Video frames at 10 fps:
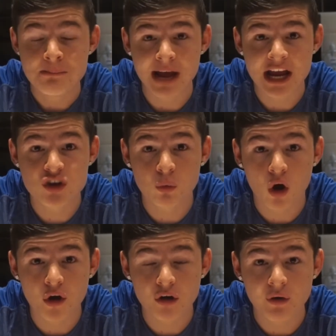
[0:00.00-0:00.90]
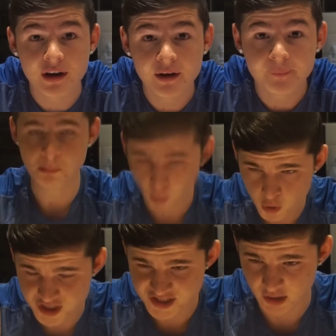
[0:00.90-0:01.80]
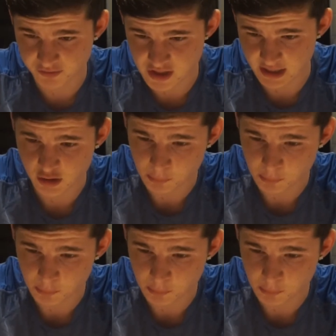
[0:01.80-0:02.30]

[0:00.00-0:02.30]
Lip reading: My eyes are watering already. Compose yourself, Jay.